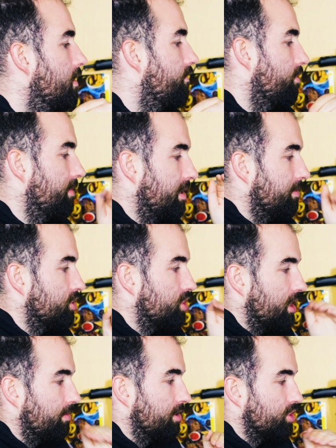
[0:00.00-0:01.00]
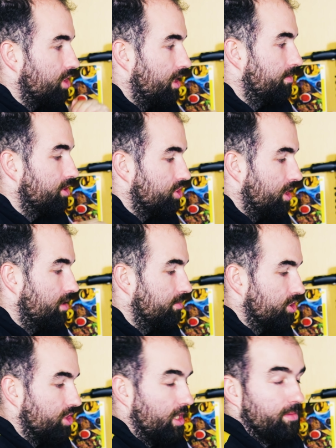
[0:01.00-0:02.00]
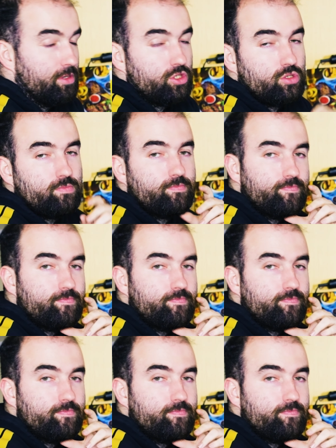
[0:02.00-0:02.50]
from image to image to image to image to image.